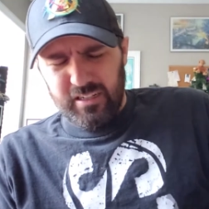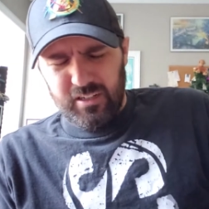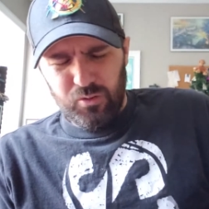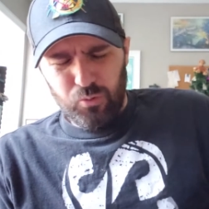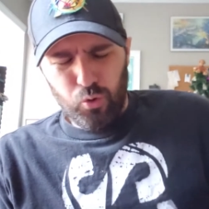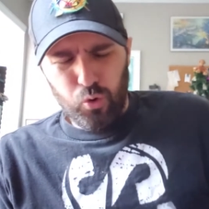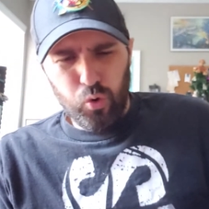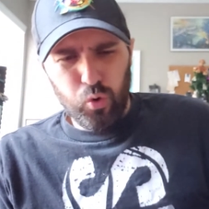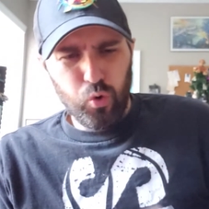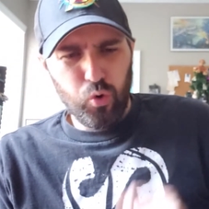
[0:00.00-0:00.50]

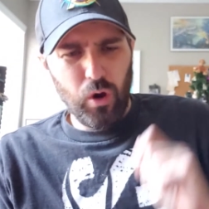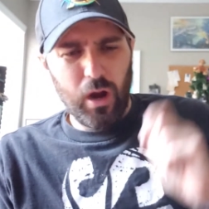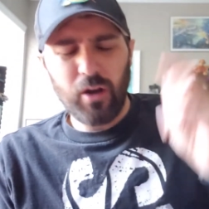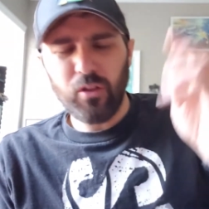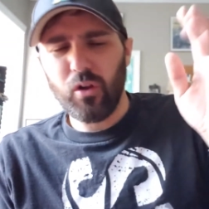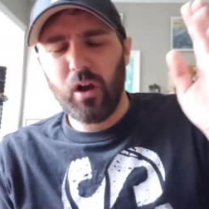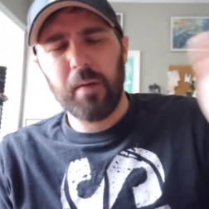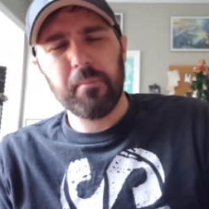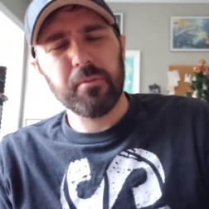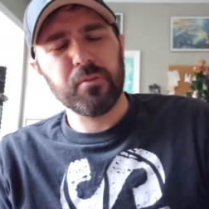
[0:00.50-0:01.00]
I don't
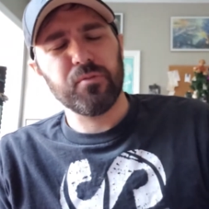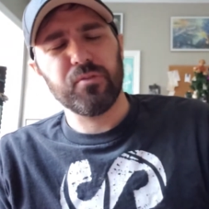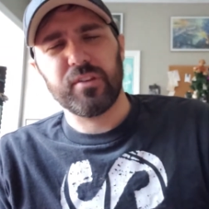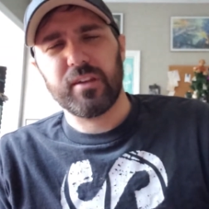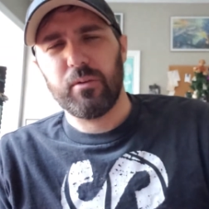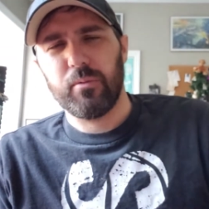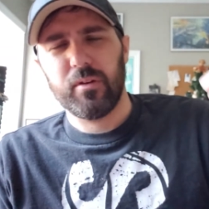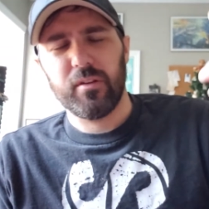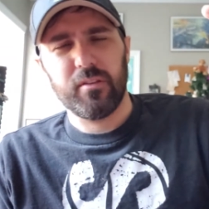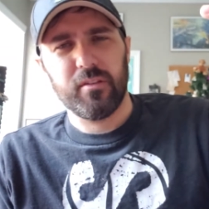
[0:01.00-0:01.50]
know how I'm supposed to
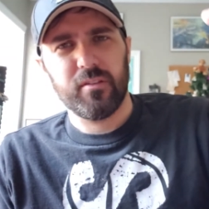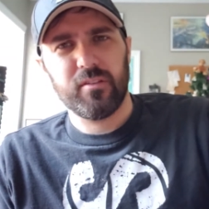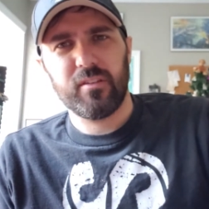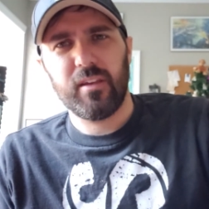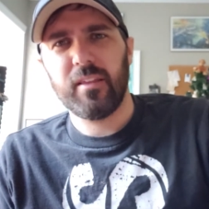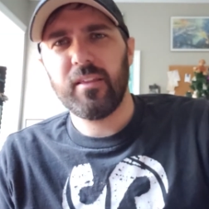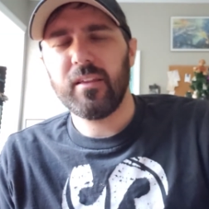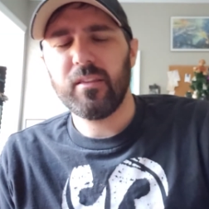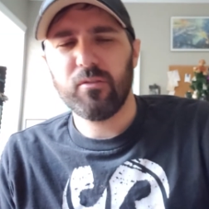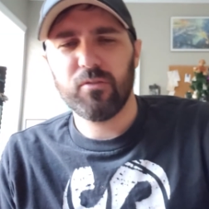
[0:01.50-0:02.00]
get rid of this. I
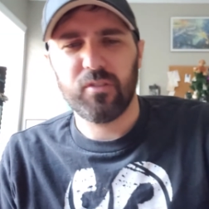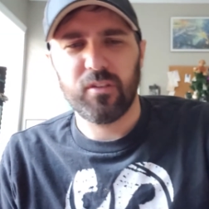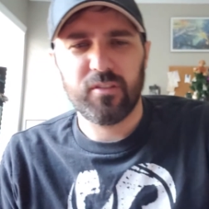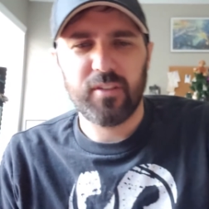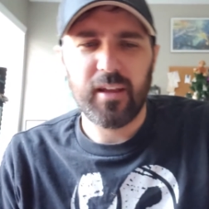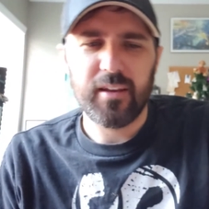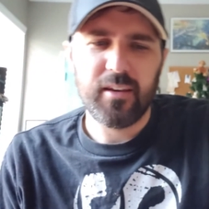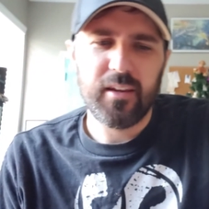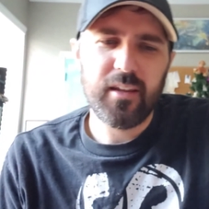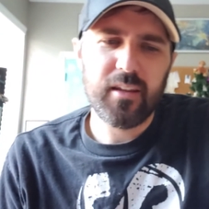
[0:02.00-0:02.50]
think there's a
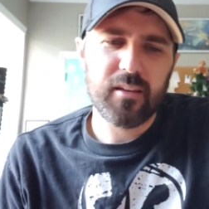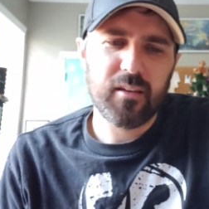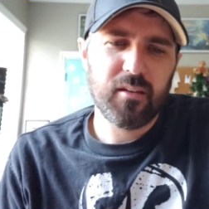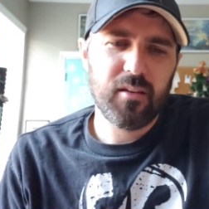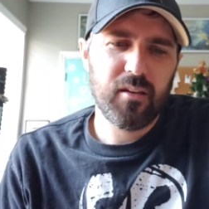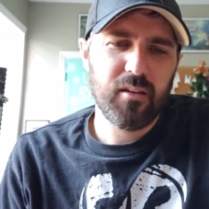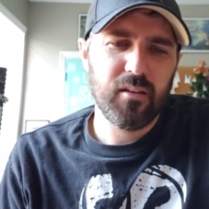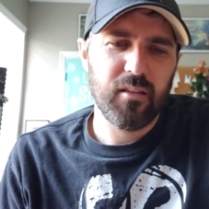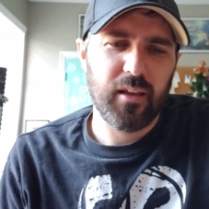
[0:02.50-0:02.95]
technique,